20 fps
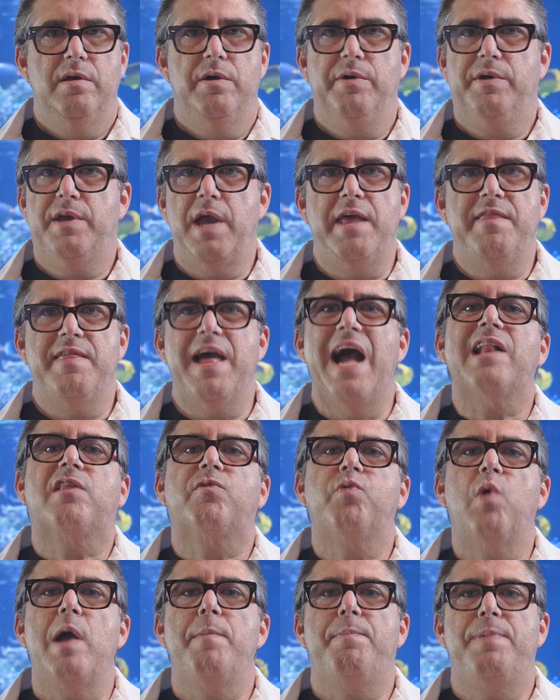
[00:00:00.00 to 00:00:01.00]
Okay,
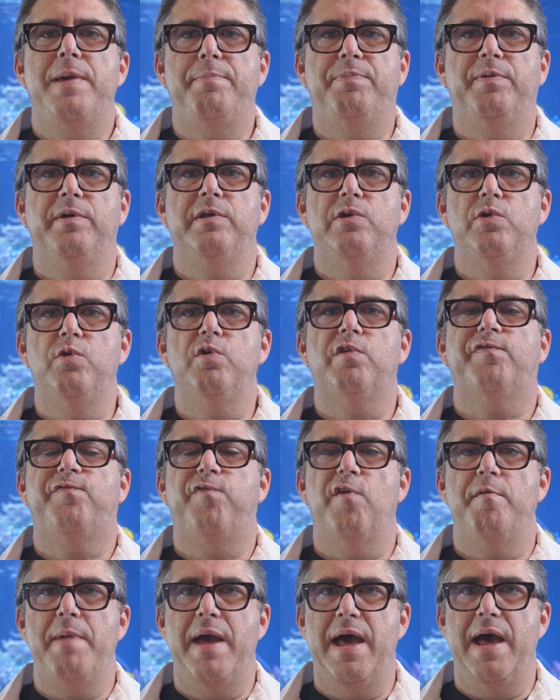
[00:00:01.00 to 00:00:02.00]
that's why people use
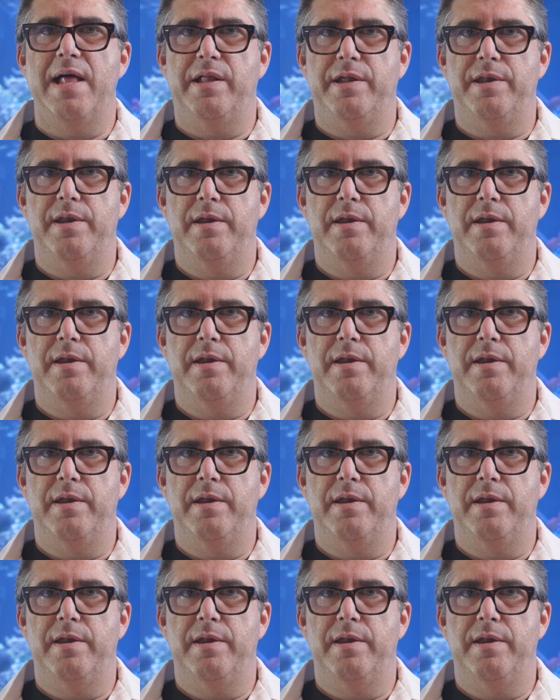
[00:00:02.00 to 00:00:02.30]
formalin